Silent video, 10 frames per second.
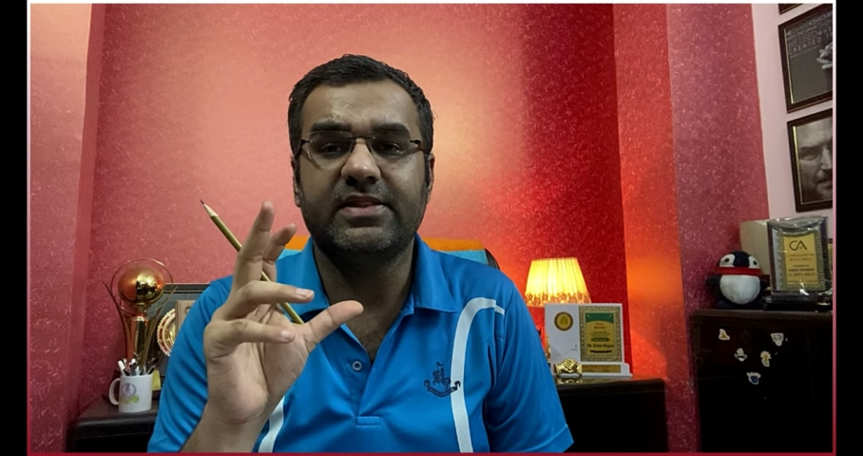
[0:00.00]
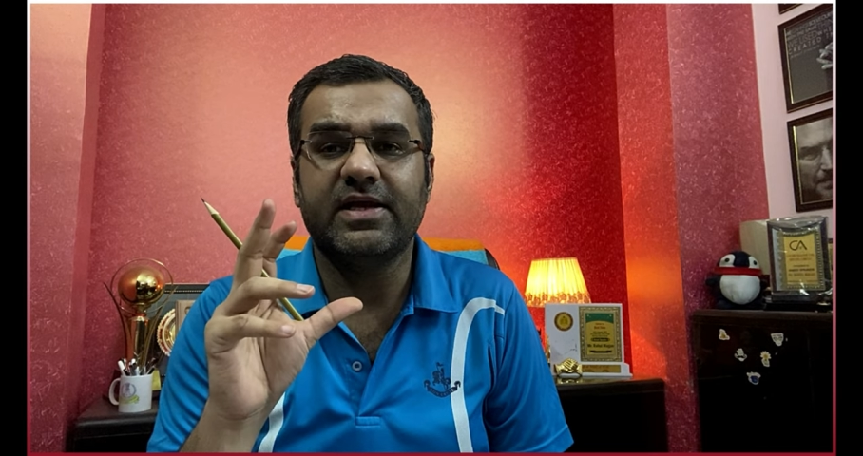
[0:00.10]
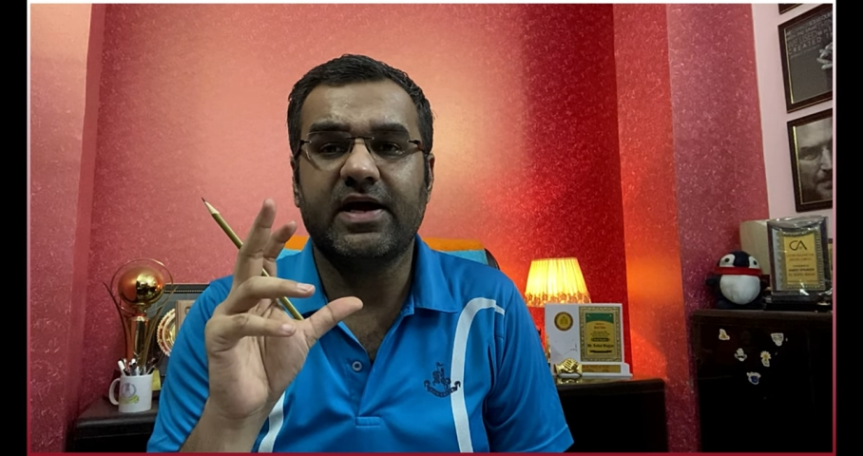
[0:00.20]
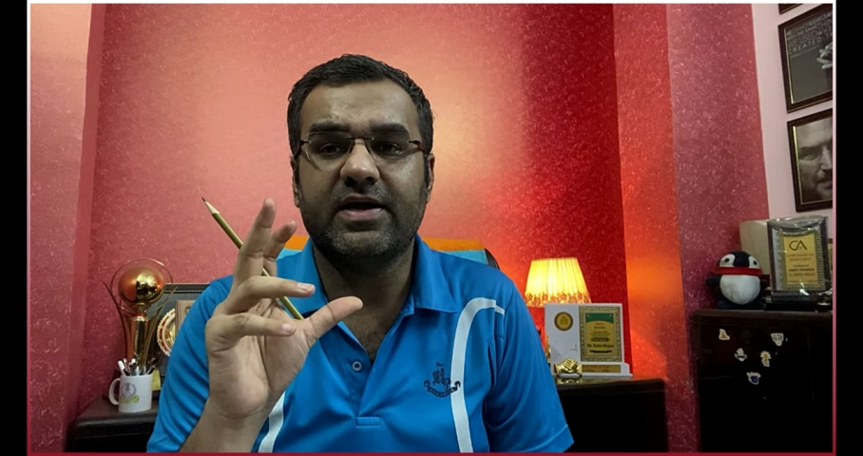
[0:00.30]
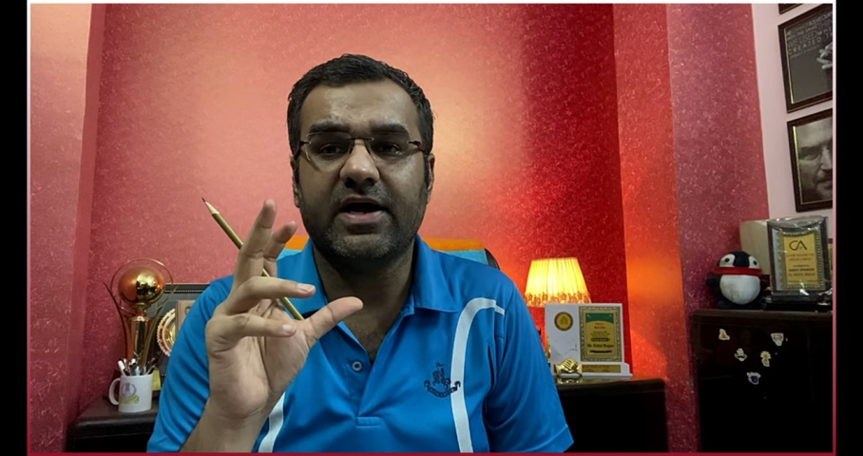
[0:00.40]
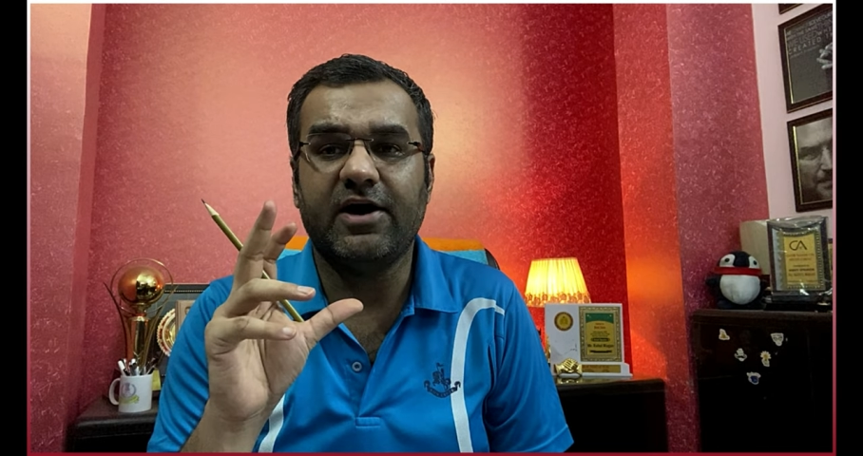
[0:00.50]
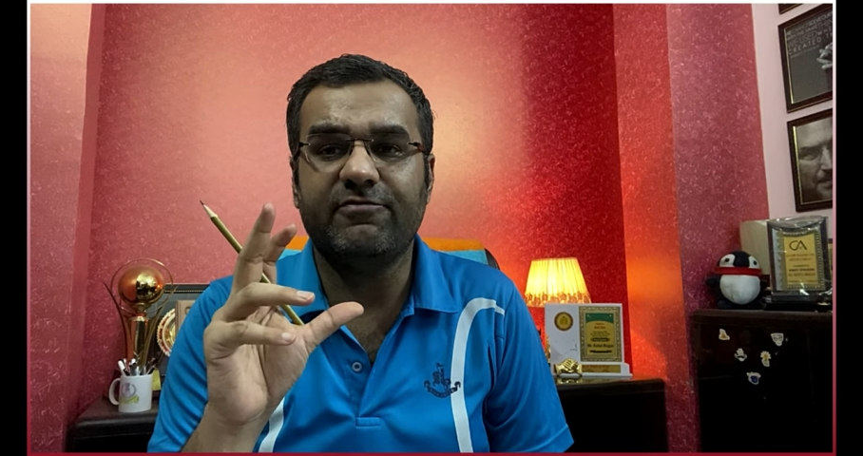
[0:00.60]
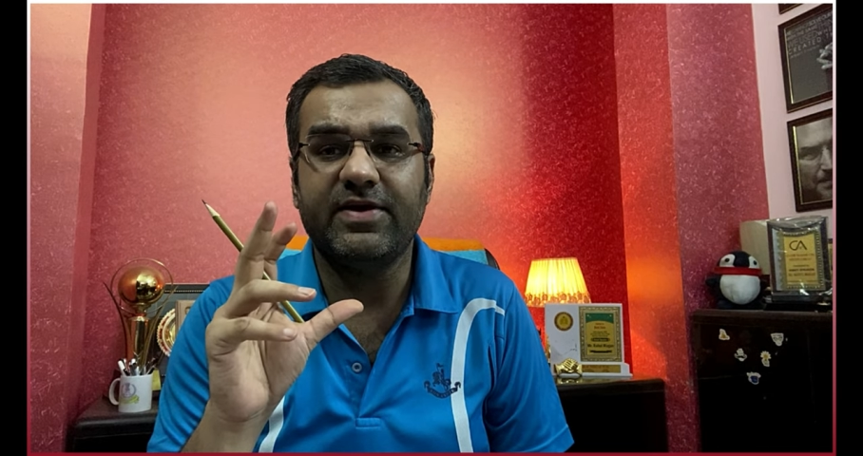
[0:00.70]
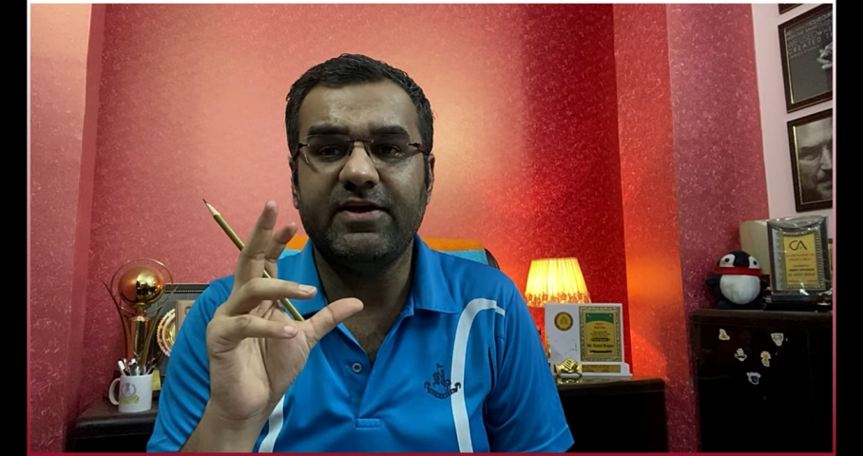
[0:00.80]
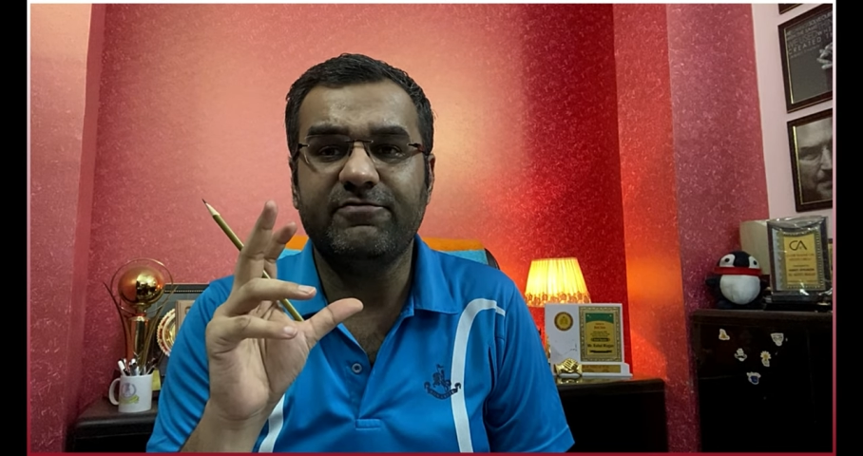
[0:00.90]
they are
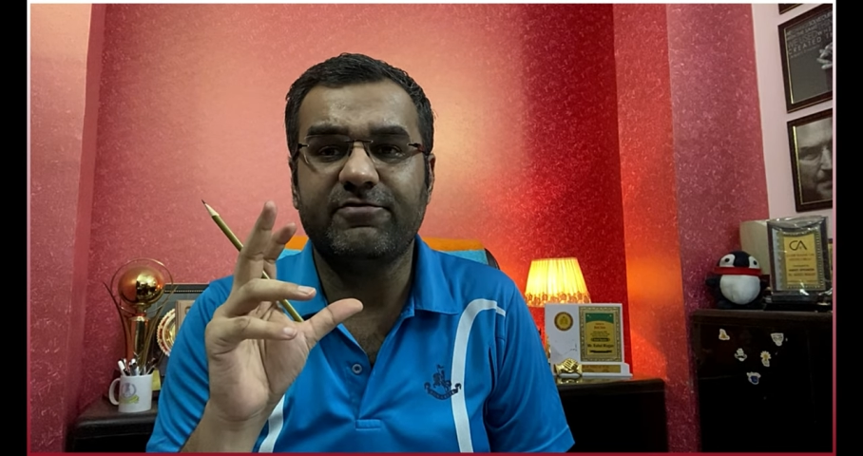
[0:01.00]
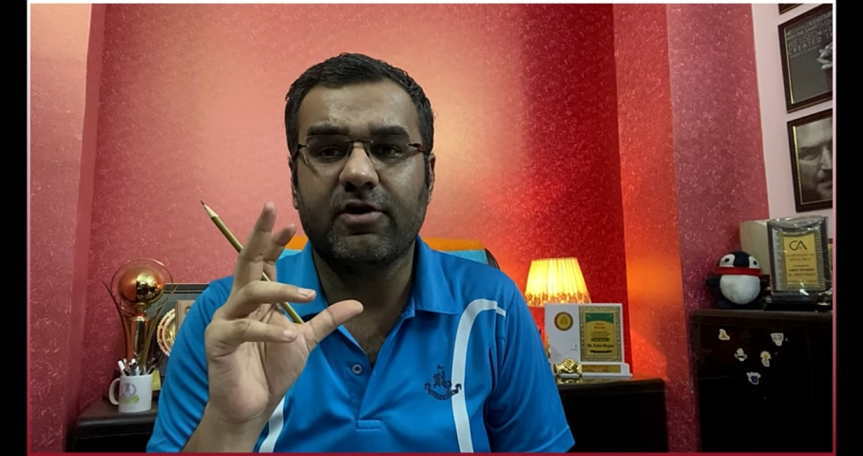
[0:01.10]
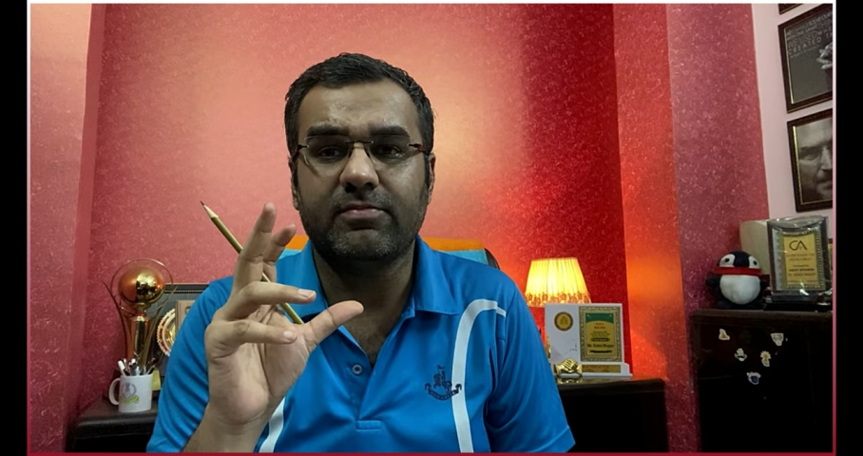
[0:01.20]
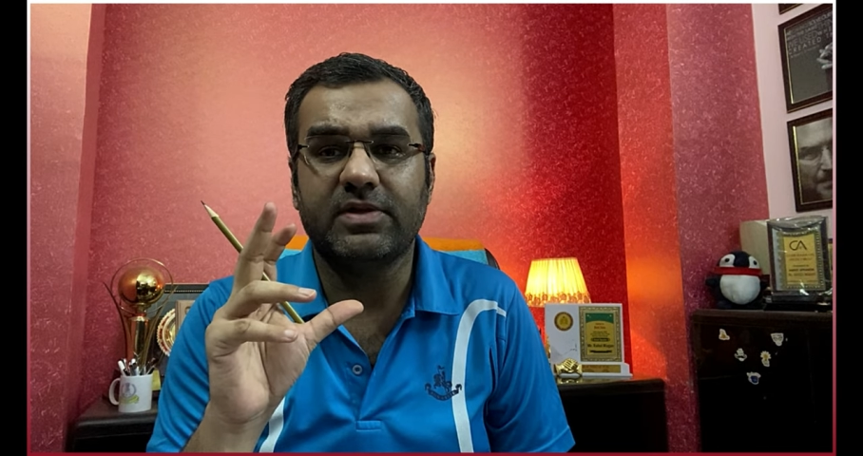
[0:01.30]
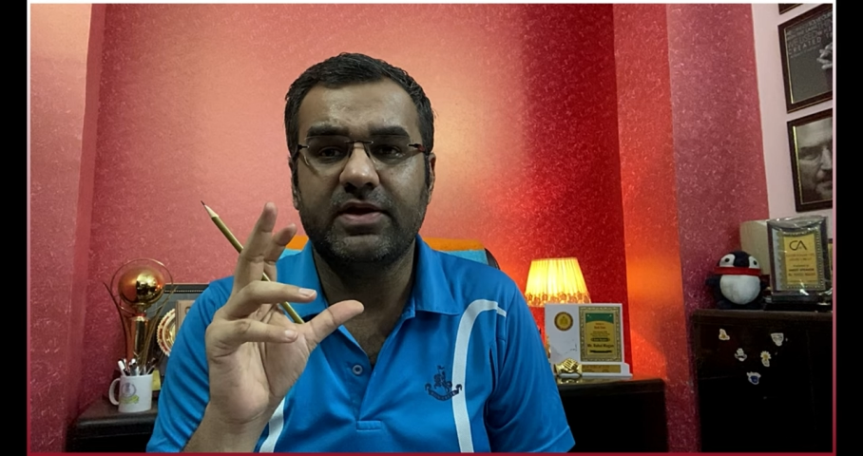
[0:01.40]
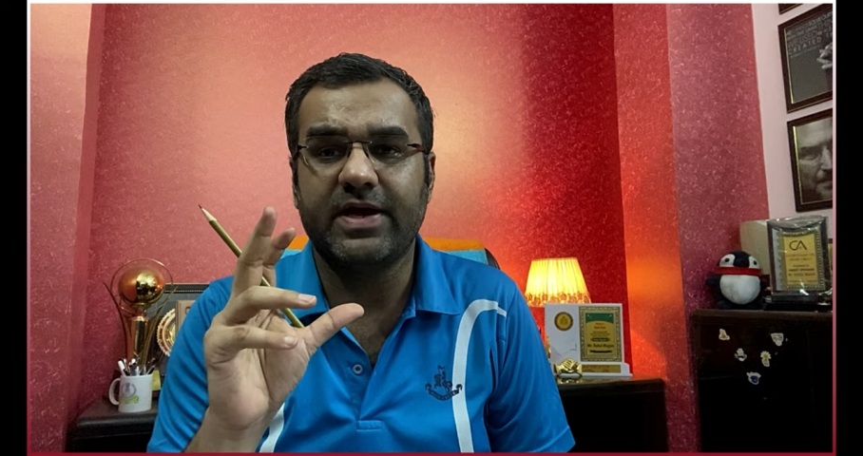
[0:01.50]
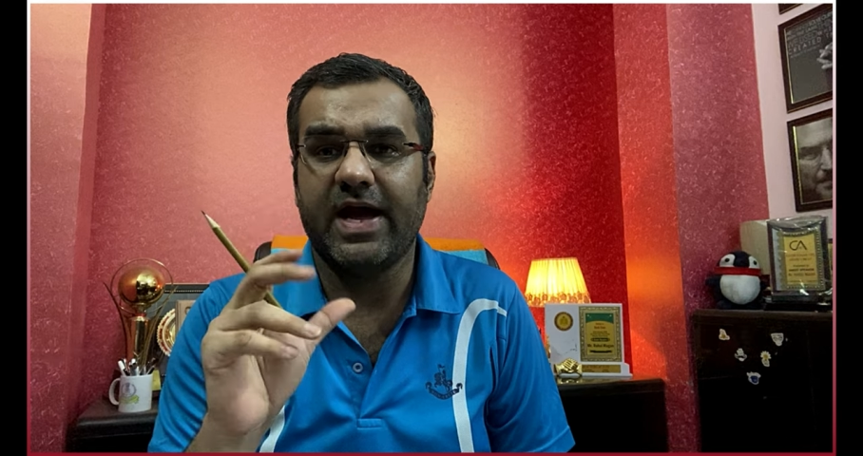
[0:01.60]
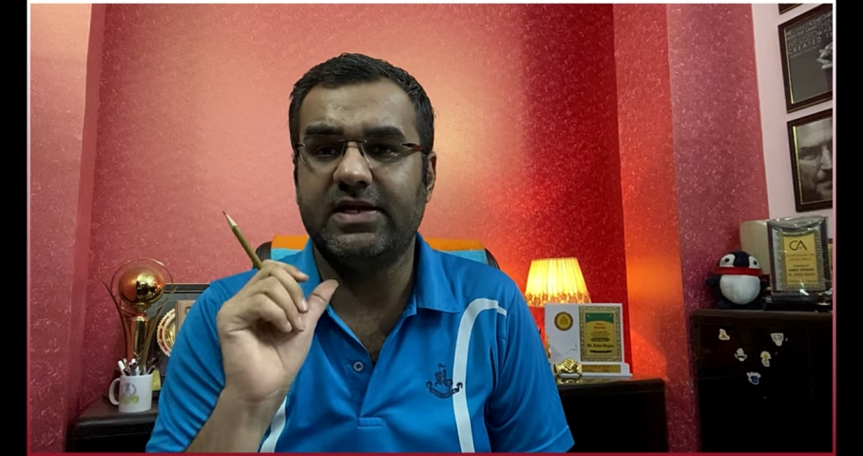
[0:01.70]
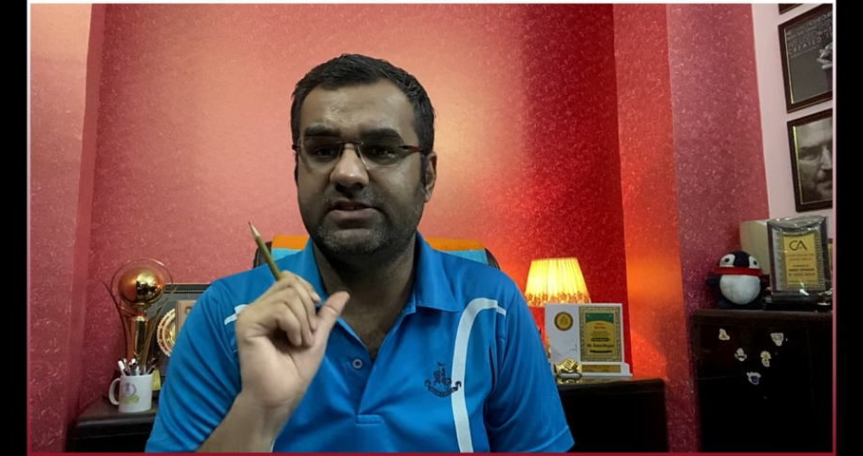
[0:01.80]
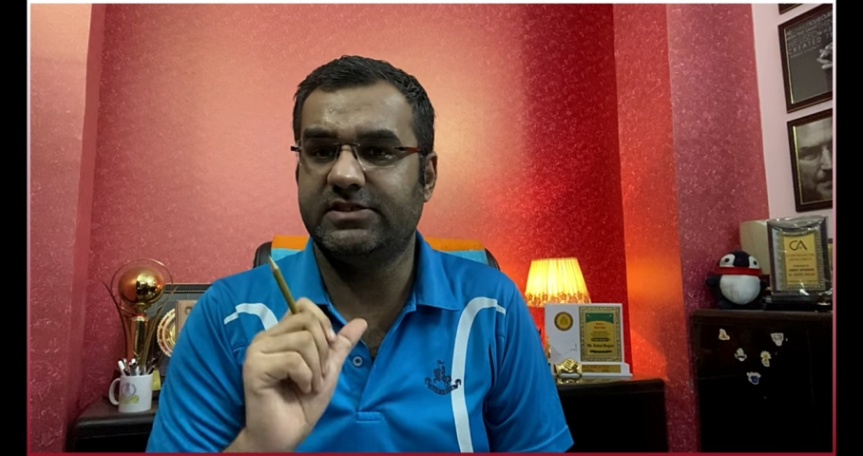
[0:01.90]
away from the
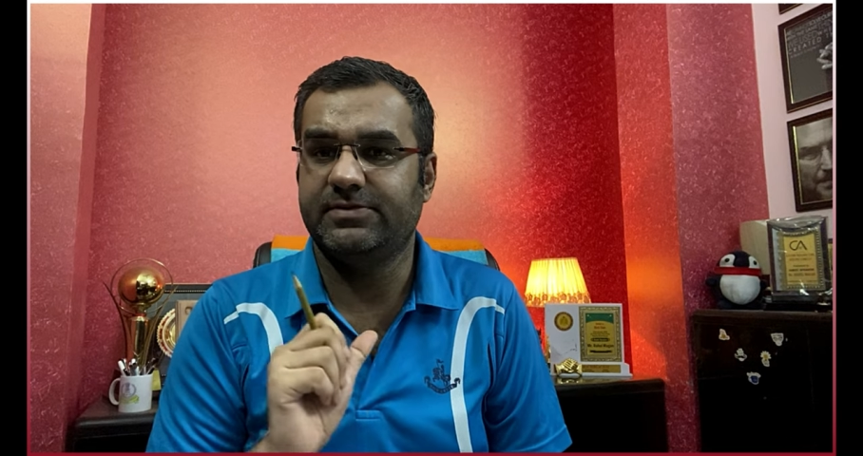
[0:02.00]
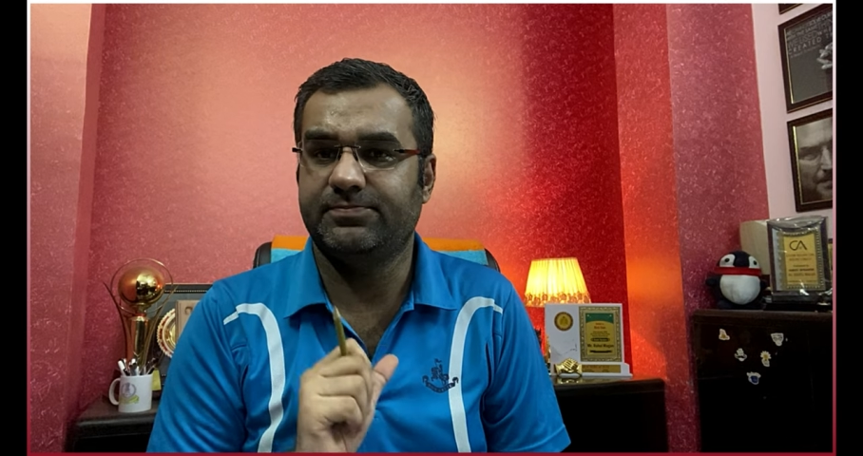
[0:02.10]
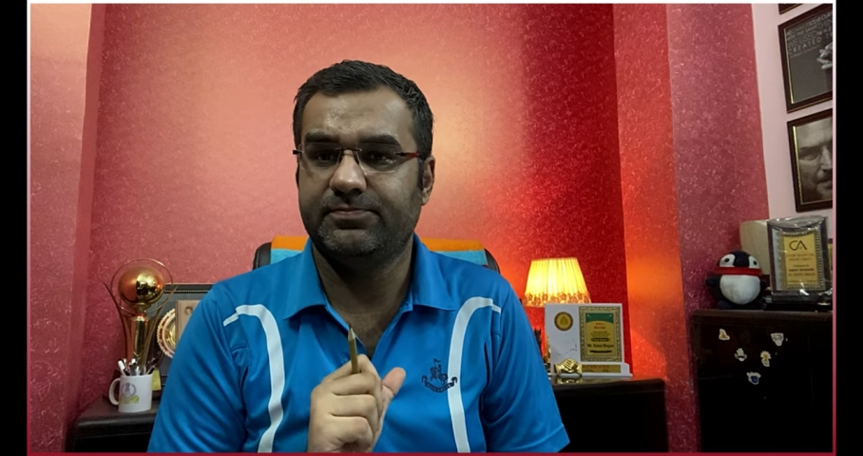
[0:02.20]
reality.